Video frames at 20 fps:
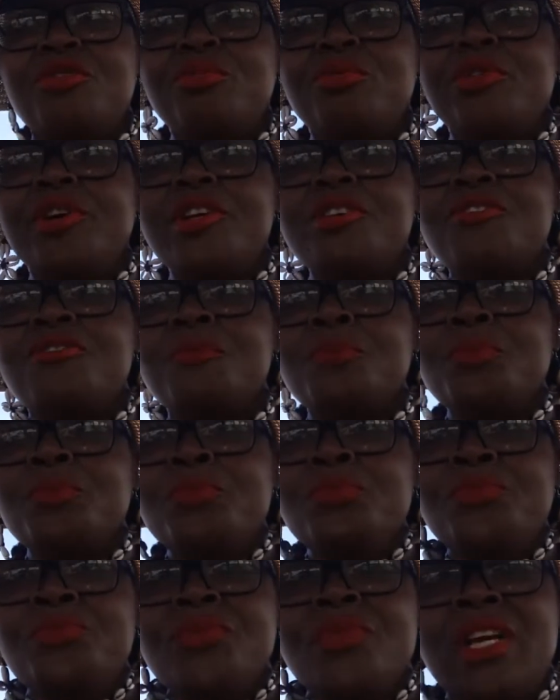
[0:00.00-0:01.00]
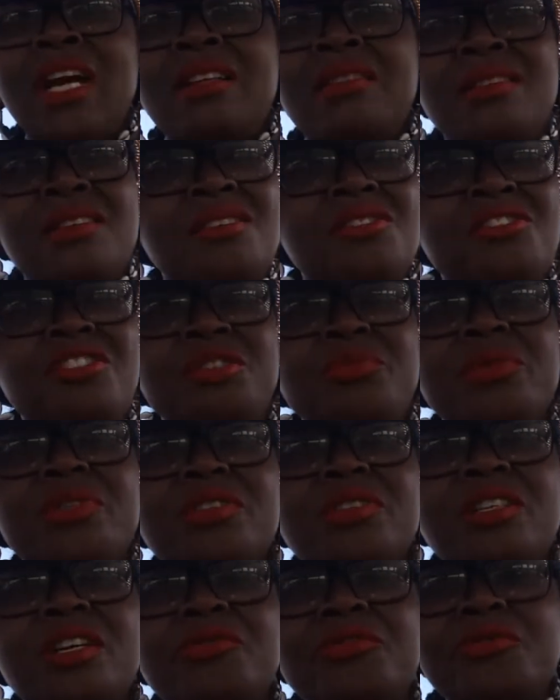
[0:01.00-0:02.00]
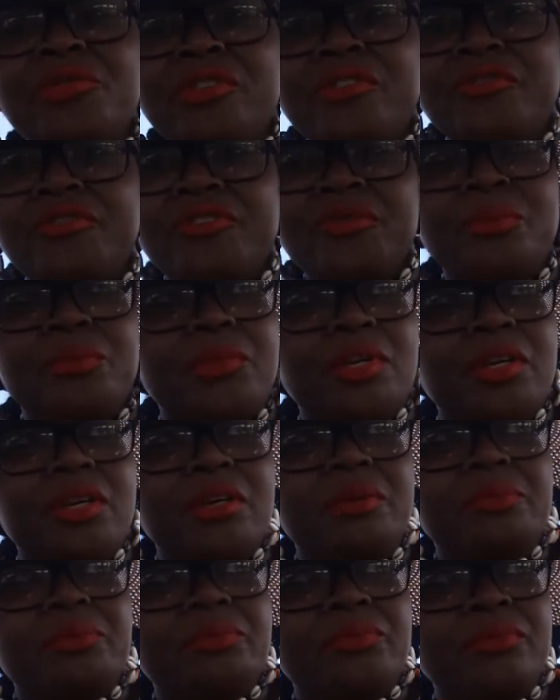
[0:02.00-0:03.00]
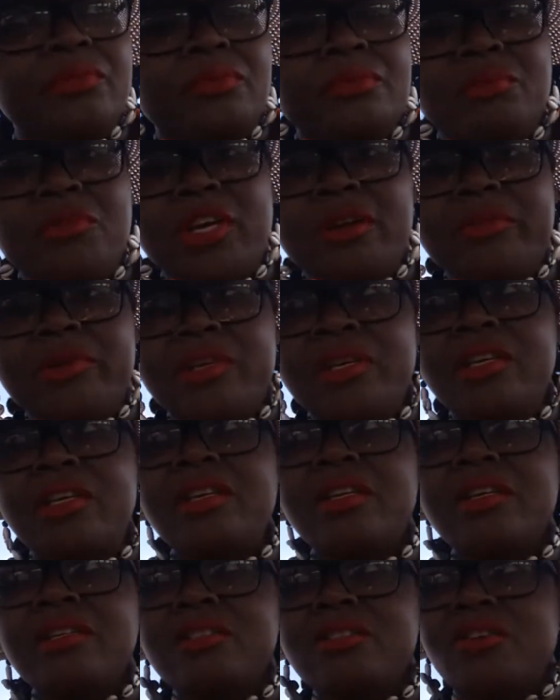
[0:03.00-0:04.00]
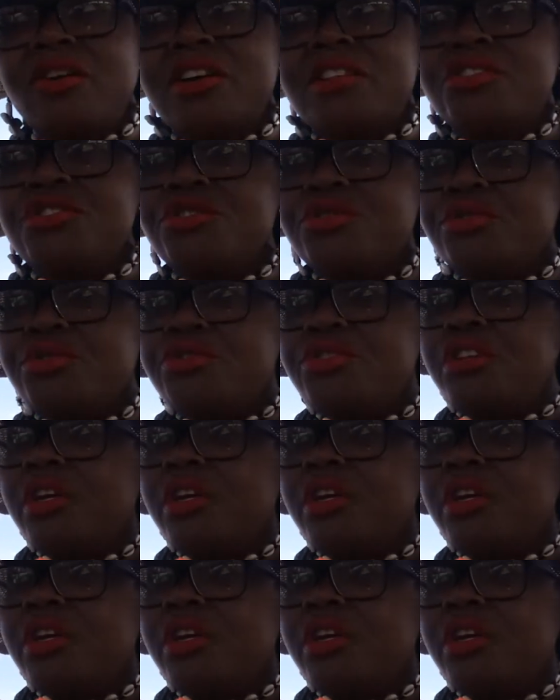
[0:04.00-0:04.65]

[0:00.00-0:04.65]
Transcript: and depressed. I think she was suffering from um, maybe heat exhaustion or